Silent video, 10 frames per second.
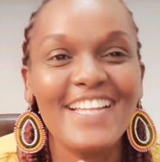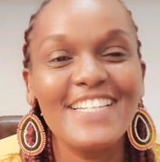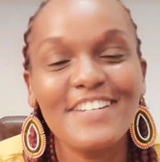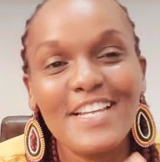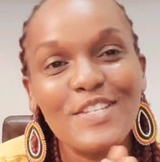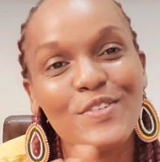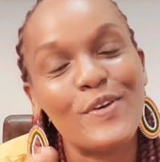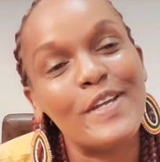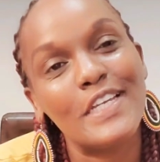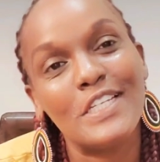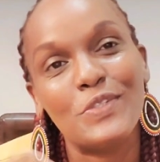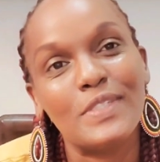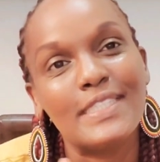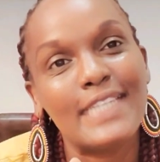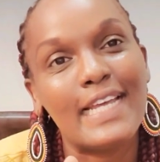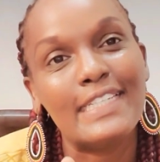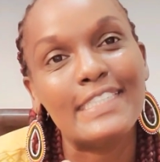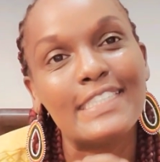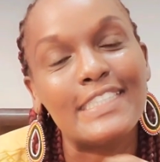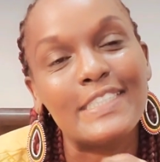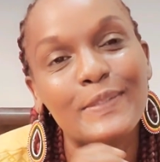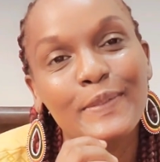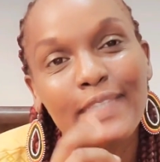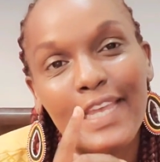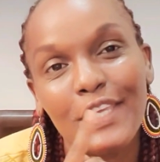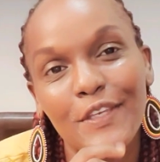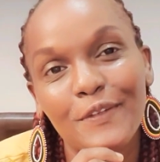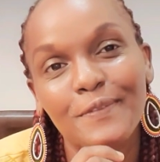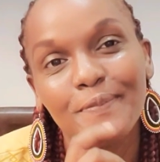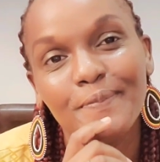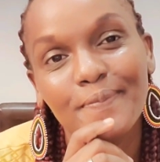Nigeria is strong and it will stand. So thank you.